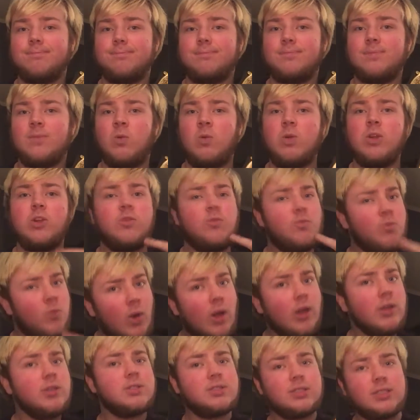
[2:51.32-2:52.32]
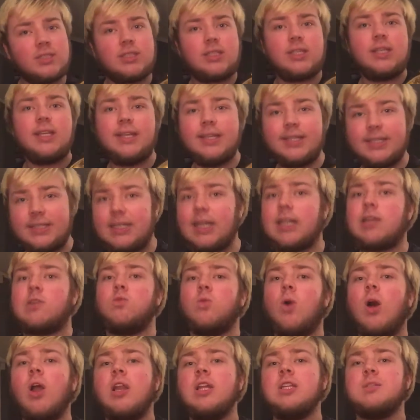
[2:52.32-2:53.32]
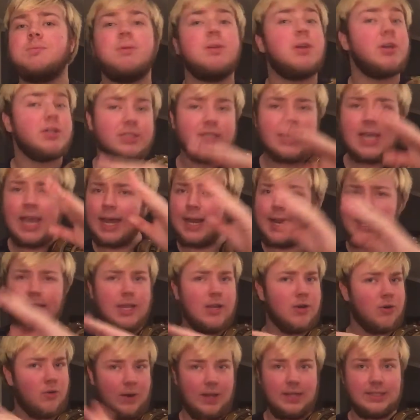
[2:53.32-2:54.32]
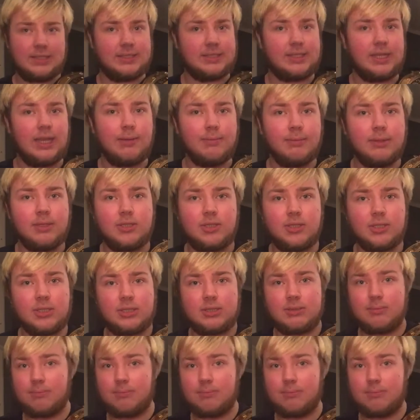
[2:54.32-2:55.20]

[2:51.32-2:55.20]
We won't see Seth Rollins because he had a great segment just